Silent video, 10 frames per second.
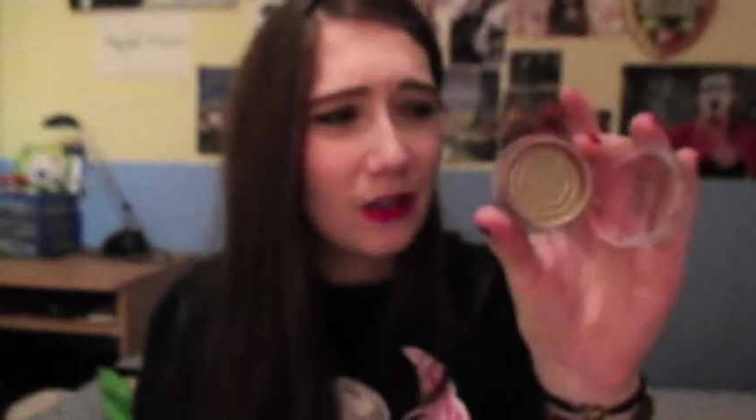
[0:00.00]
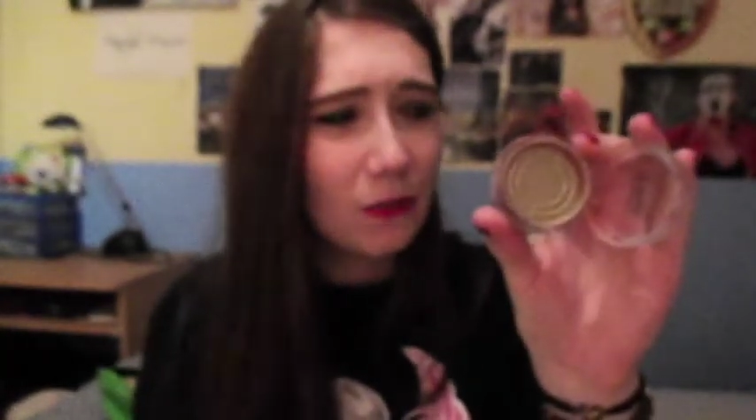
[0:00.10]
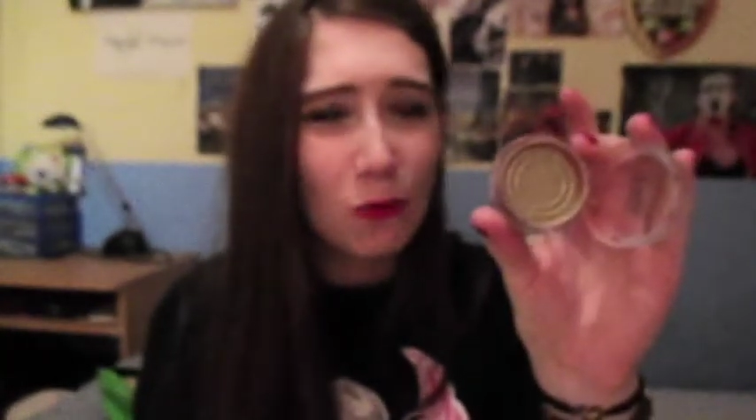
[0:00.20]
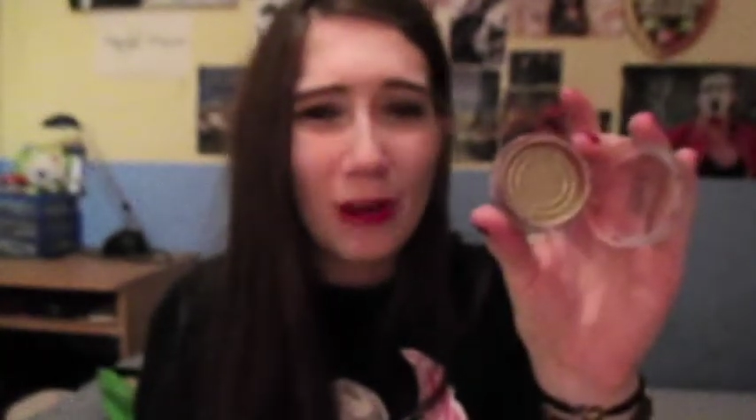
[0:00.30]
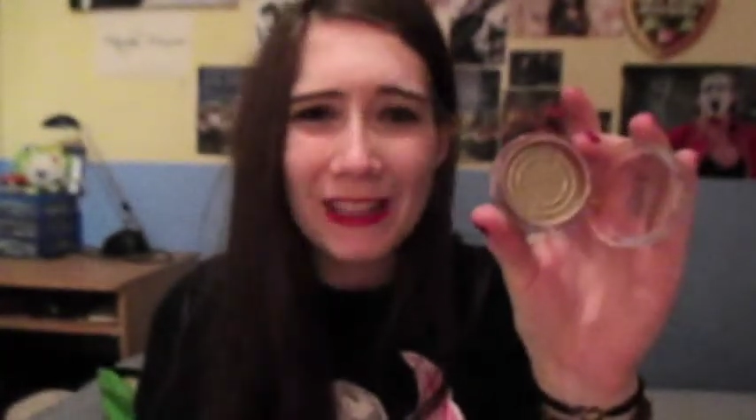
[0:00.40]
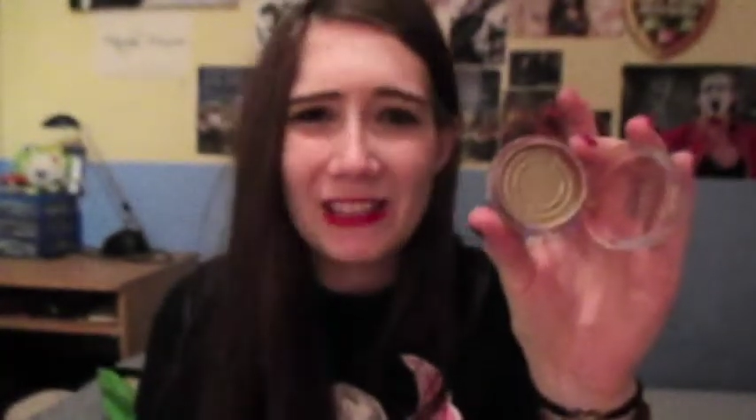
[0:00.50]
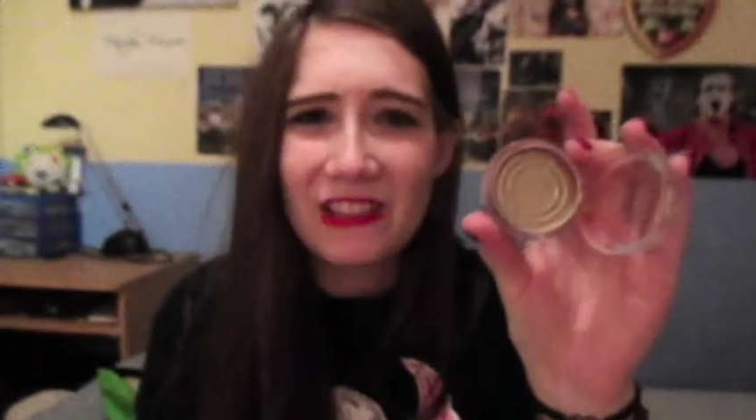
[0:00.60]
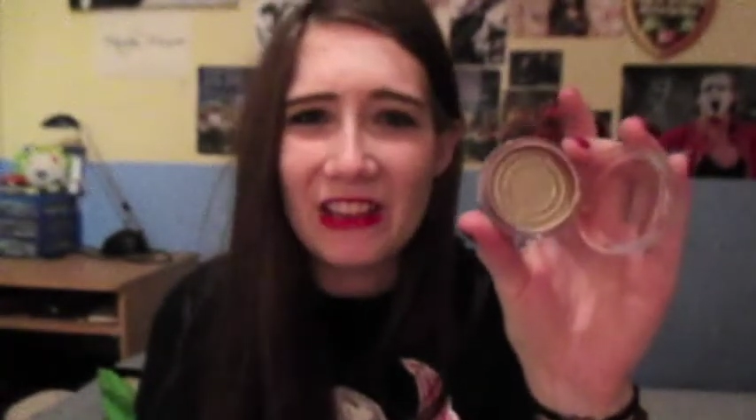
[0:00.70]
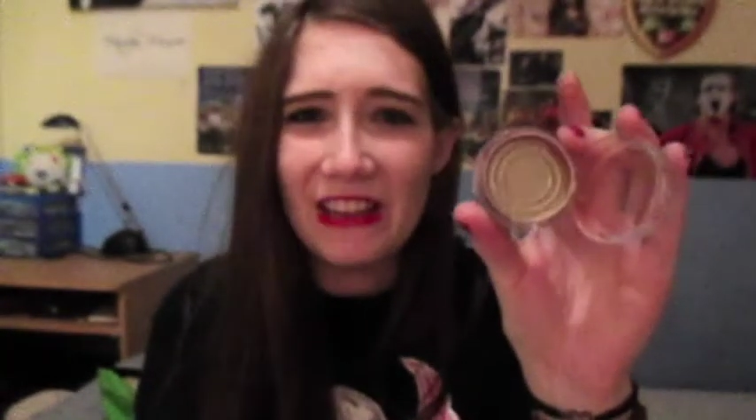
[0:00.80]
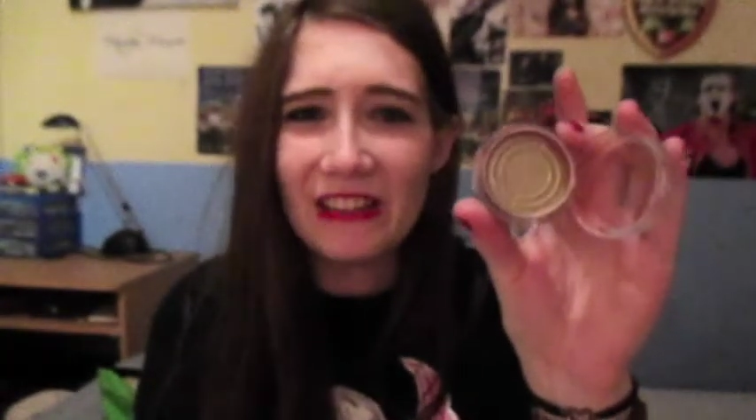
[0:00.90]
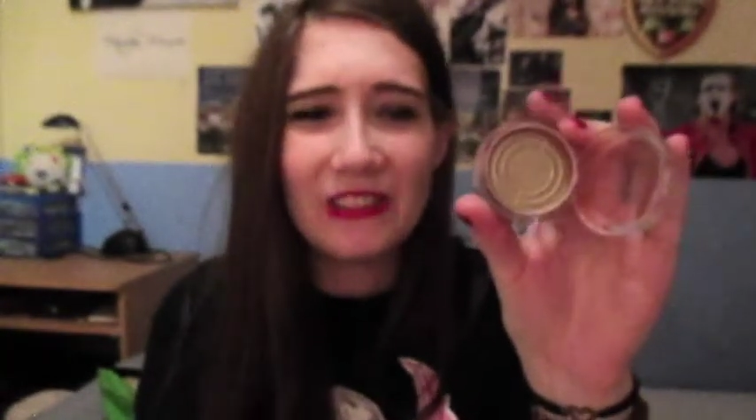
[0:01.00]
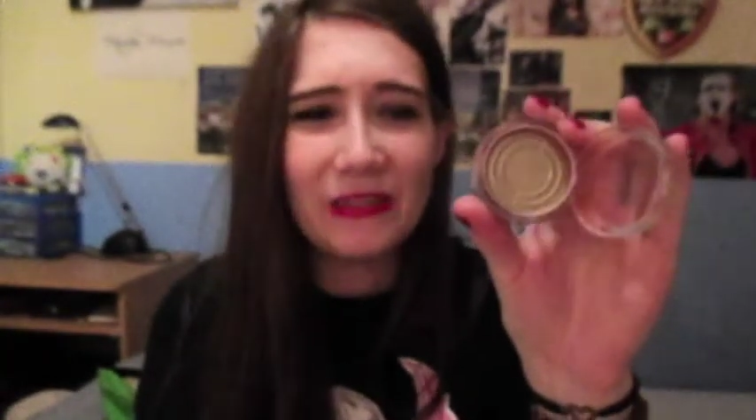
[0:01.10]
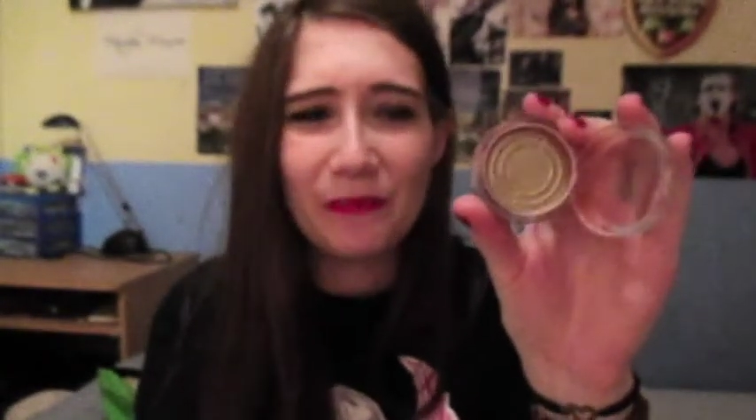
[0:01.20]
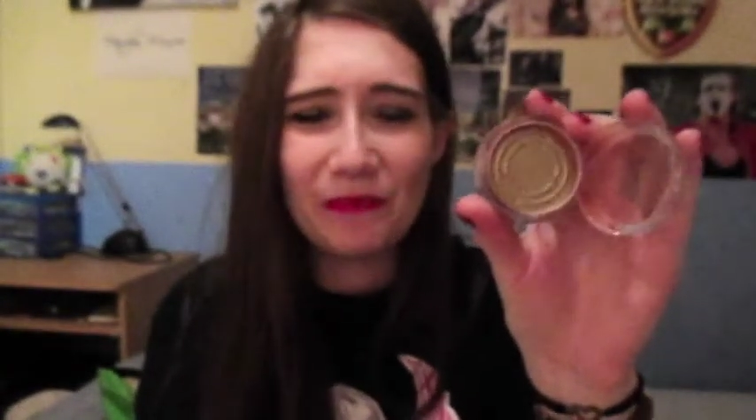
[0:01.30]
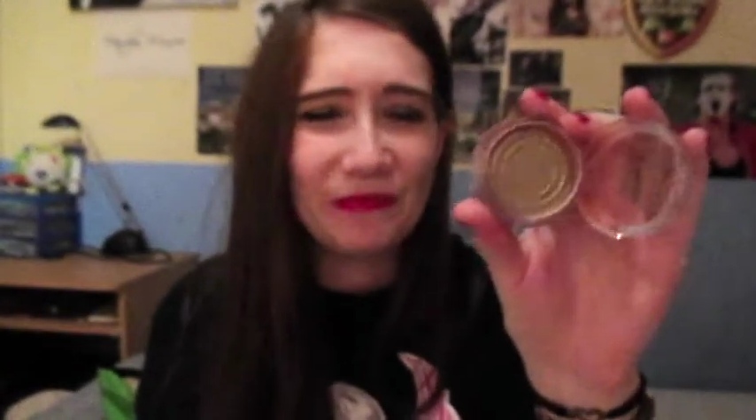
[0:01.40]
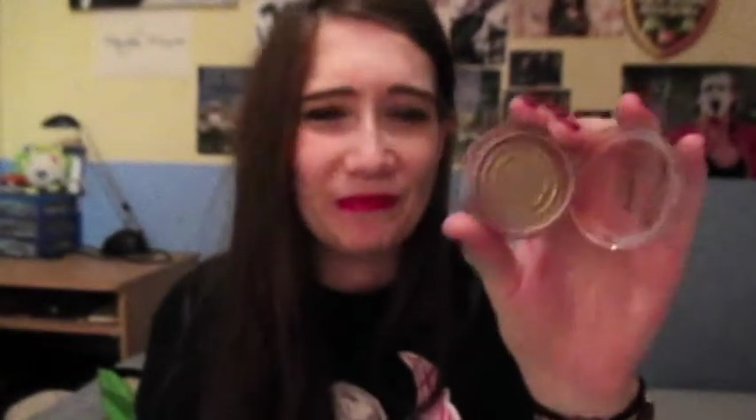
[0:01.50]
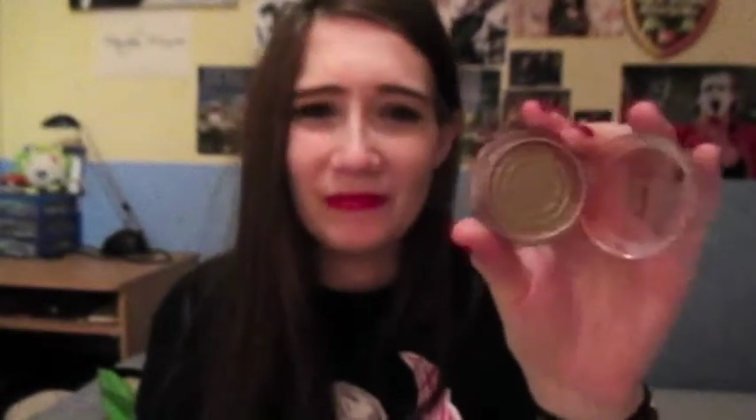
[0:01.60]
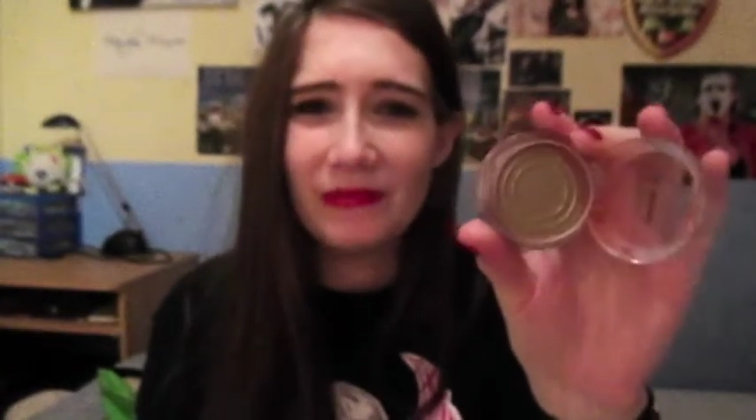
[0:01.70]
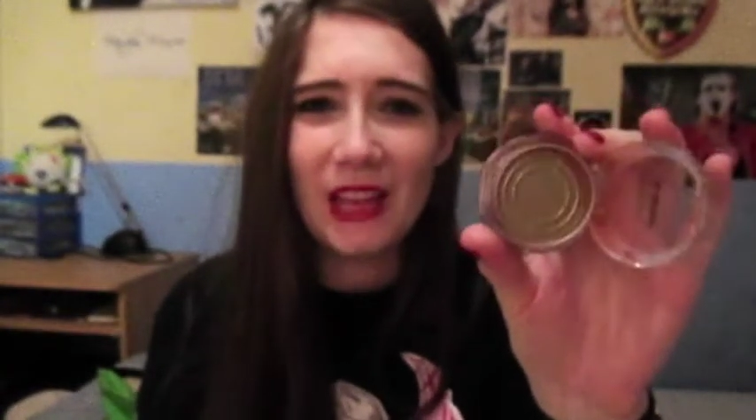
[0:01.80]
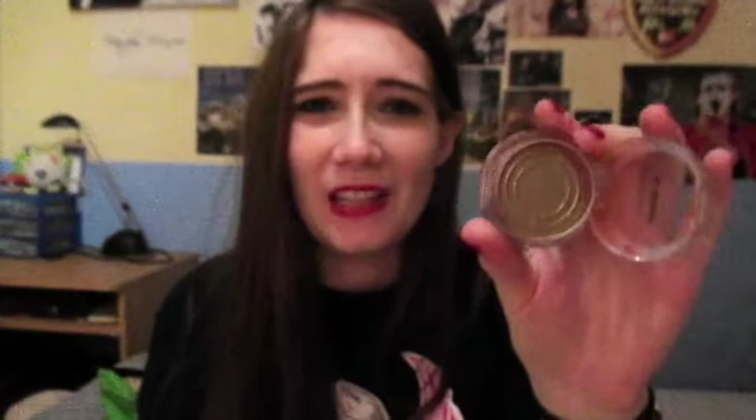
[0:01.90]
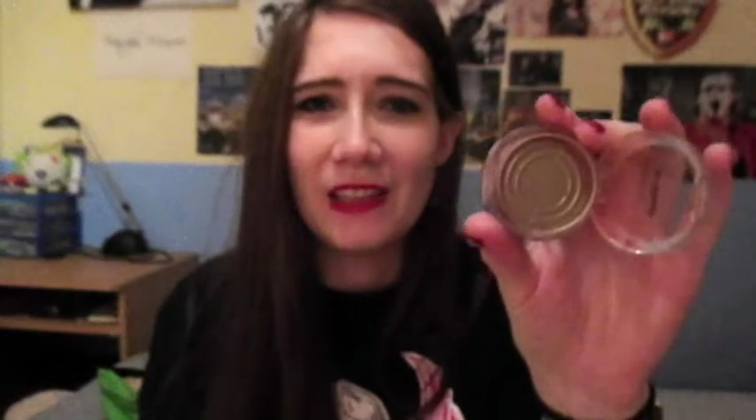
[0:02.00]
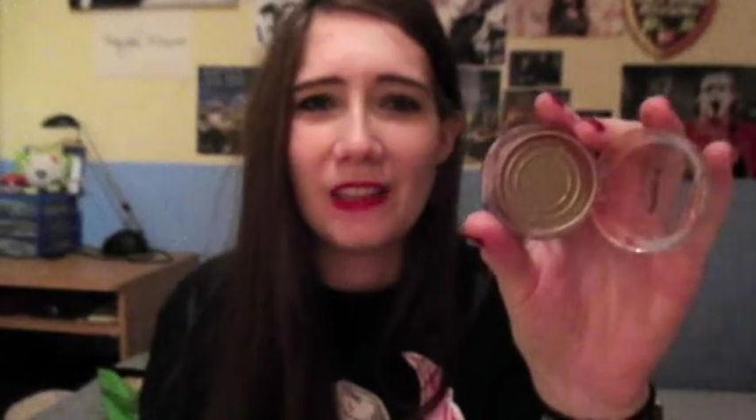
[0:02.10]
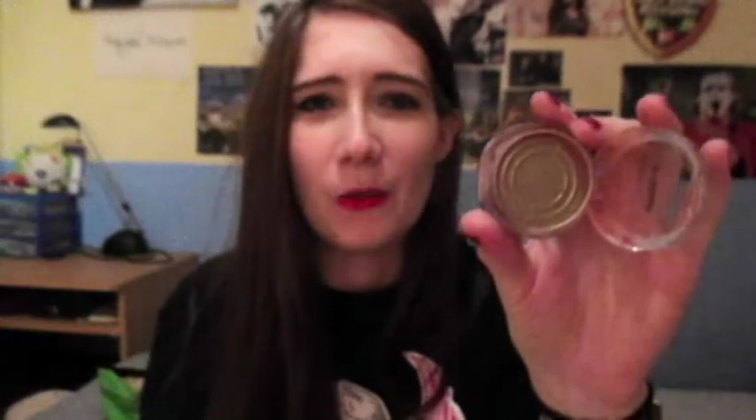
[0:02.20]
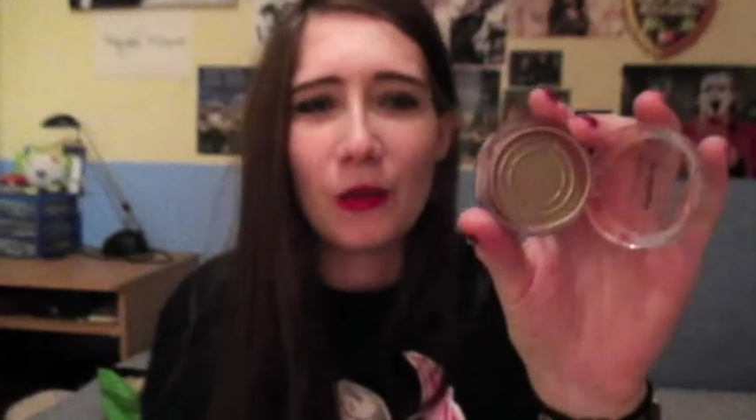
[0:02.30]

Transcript: red, and I did not